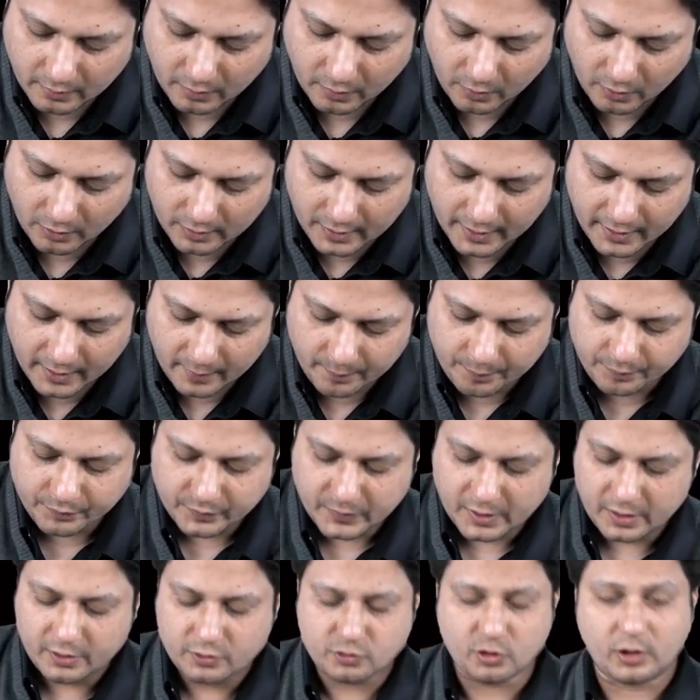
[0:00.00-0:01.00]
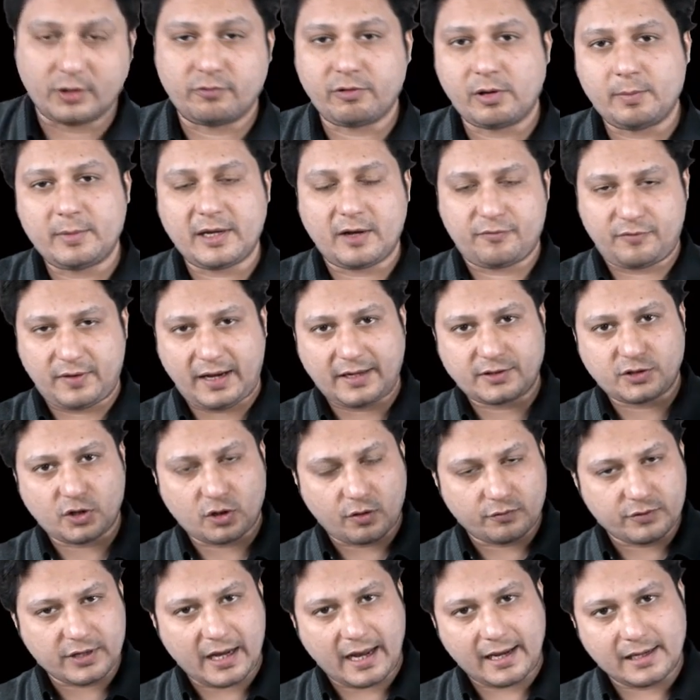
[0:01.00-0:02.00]
All right. So it will be a fracture
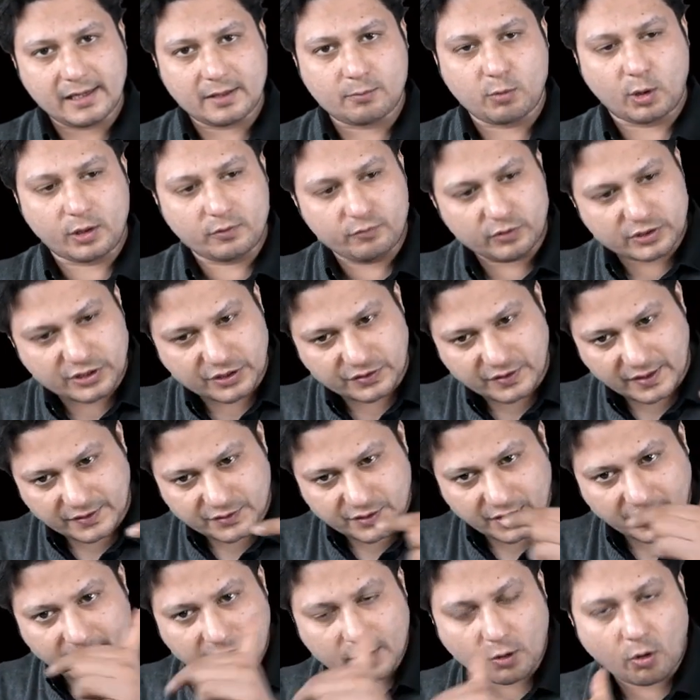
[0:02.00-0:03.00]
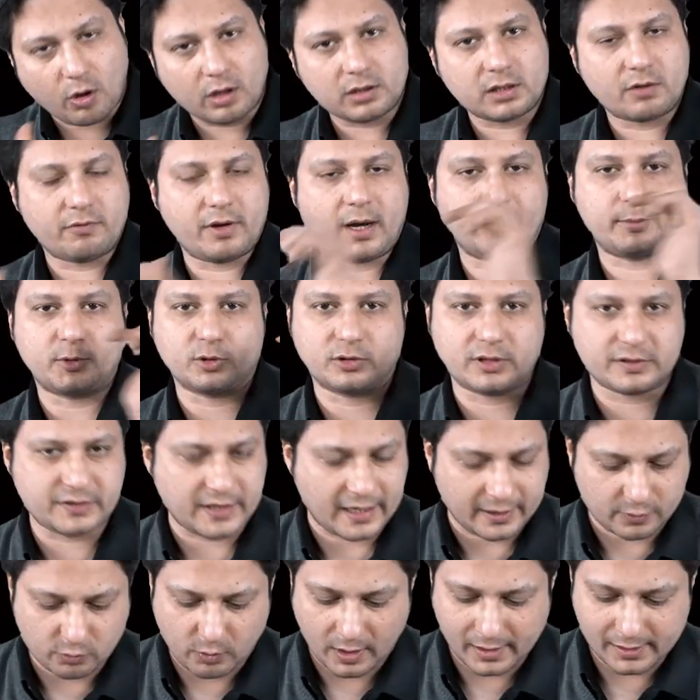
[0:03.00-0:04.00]
of the iliac bone which is extending all the way up to the
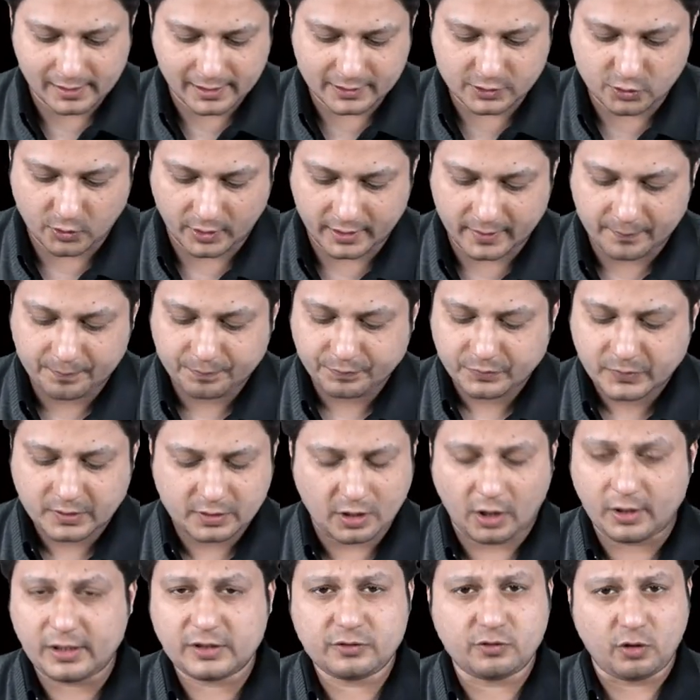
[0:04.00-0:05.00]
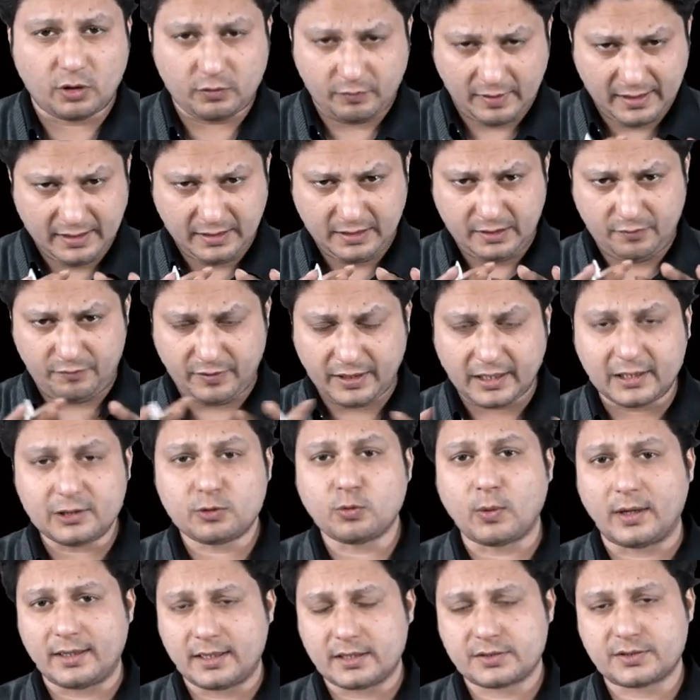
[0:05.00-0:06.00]
sacroiliac joint. Now it is not very difficult
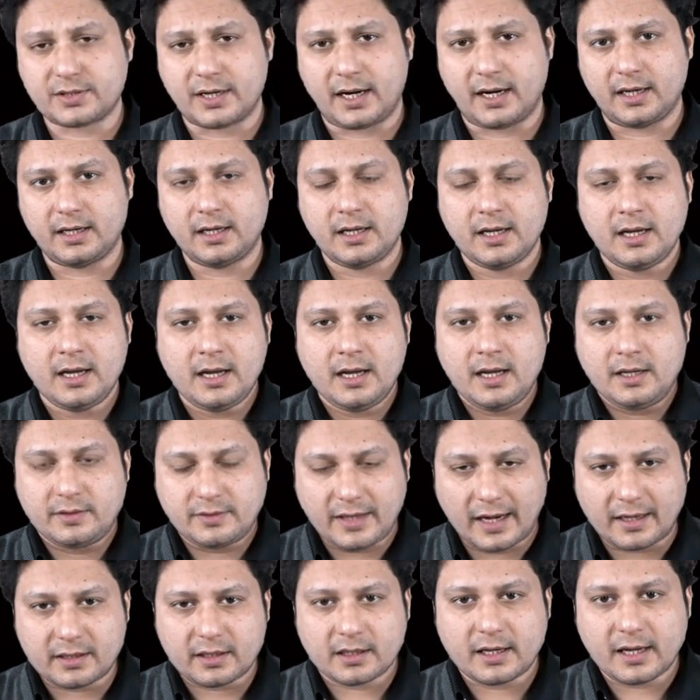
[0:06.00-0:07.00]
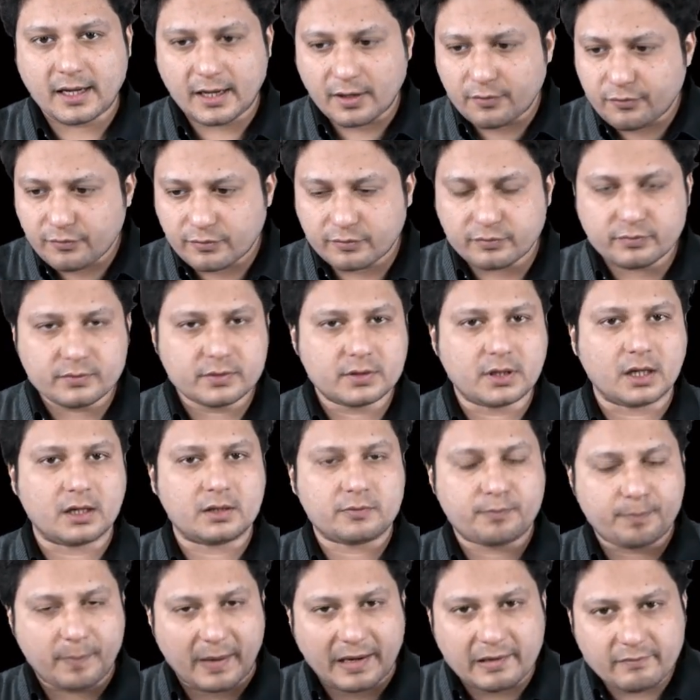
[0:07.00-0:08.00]
to understand that if the
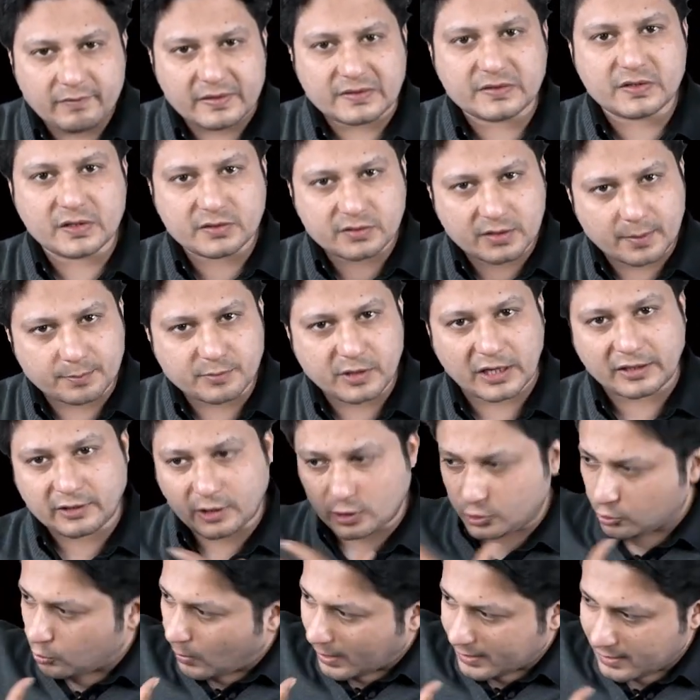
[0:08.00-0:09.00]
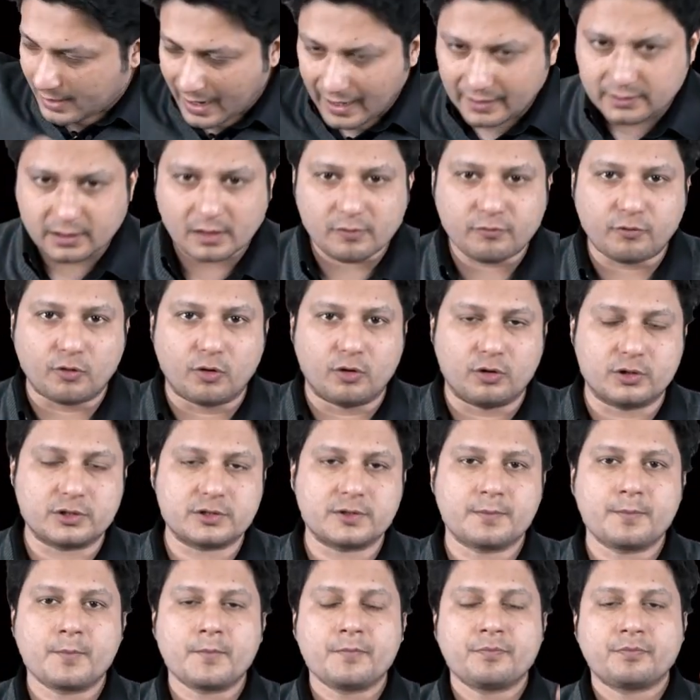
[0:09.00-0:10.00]
pelvis is subjected to a lateral force,
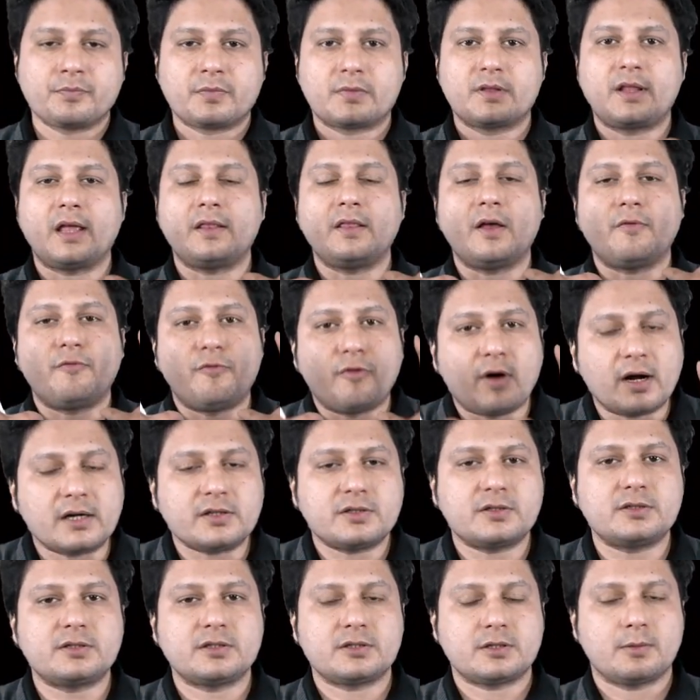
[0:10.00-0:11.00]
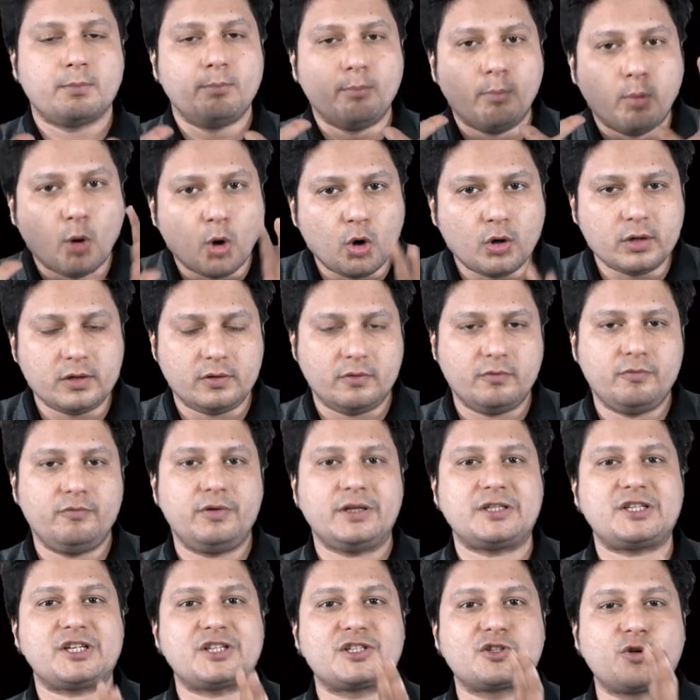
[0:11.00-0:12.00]
then the first bone
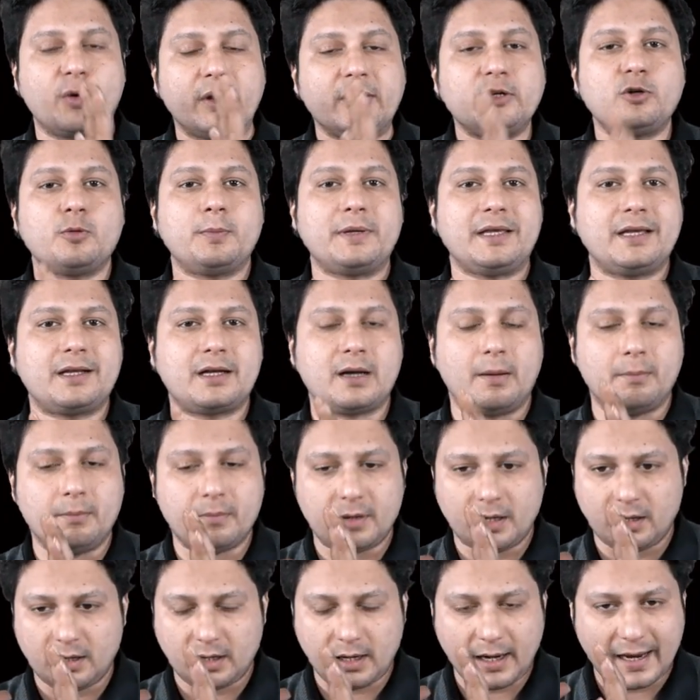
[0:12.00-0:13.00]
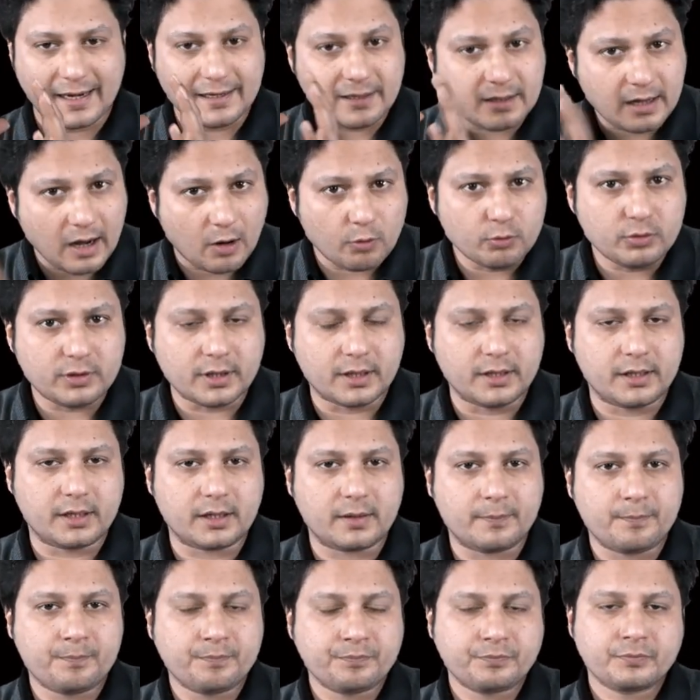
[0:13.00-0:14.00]
which is going to be encountered
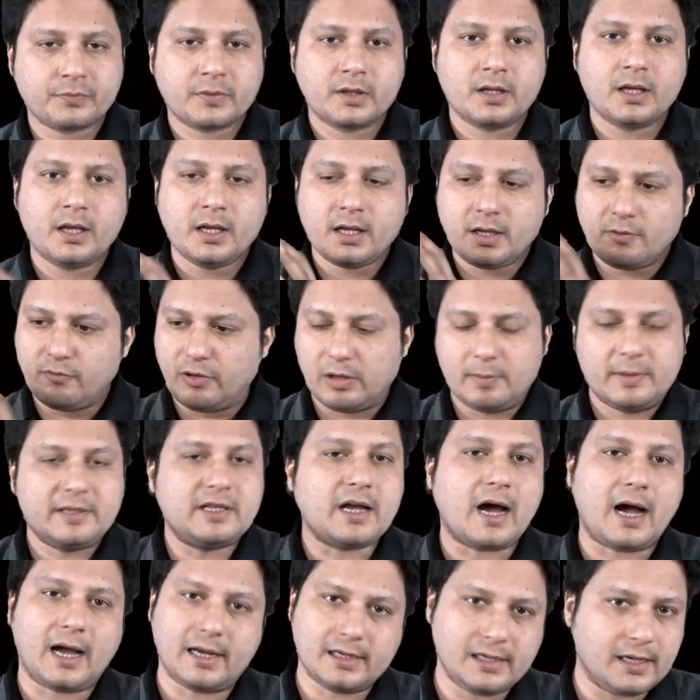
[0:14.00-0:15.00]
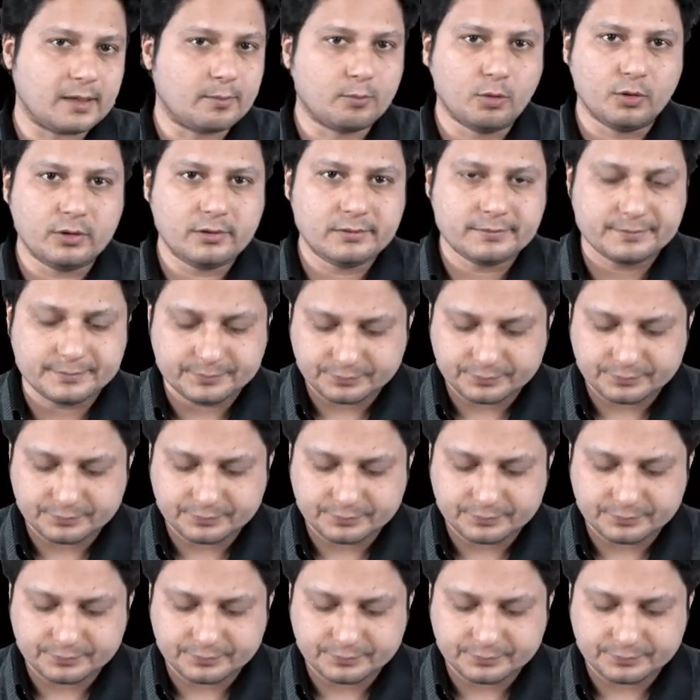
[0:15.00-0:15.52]
will be the iliac bone.